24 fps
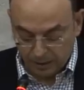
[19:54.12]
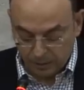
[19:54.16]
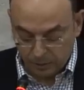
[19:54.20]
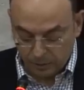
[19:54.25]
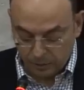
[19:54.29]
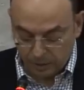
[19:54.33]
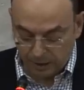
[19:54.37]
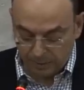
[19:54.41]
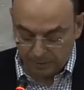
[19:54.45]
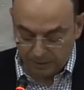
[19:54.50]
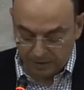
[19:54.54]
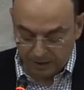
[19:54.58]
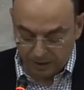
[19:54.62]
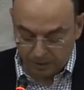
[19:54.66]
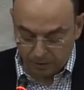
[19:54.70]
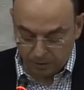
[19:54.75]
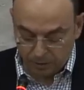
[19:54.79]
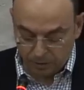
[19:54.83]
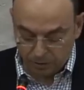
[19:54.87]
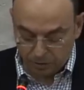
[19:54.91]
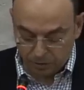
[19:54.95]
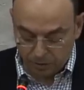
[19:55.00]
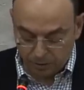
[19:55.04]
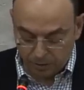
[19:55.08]
To keep the
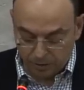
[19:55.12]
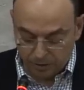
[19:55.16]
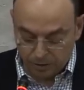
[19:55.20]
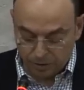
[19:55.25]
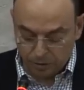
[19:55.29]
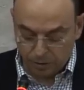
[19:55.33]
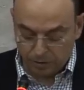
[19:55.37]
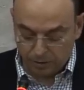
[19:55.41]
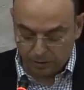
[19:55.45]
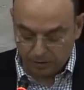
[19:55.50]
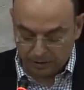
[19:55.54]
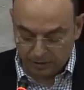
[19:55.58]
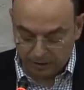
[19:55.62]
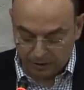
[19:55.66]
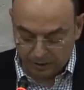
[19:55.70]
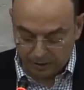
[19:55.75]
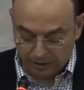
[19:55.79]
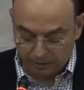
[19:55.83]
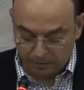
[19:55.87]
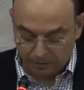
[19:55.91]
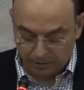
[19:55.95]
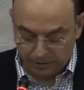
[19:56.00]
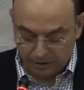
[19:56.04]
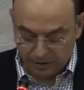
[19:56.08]
long story short,
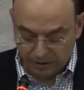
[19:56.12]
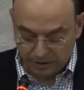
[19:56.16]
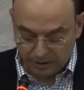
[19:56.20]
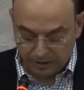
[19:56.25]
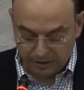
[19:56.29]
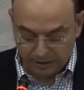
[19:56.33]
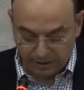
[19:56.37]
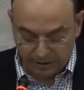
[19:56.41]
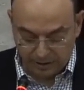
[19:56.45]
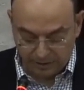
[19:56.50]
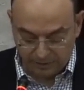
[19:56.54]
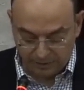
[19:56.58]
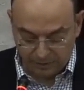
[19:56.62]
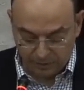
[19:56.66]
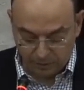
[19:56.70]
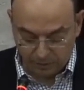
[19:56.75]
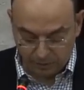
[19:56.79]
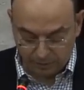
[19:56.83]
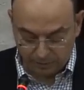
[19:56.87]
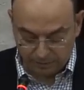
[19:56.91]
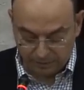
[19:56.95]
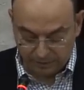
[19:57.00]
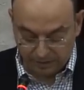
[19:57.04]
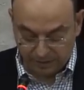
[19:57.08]
I would just give
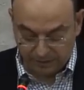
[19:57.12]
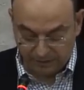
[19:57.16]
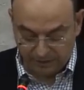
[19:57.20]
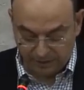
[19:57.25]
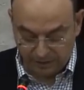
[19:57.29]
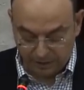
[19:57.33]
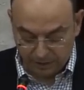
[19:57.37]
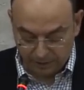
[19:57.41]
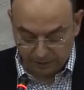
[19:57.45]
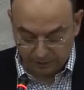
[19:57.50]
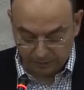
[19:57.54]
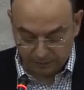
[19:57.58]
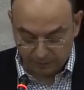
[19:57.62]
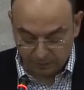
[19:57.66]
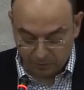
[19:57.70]
you a figure.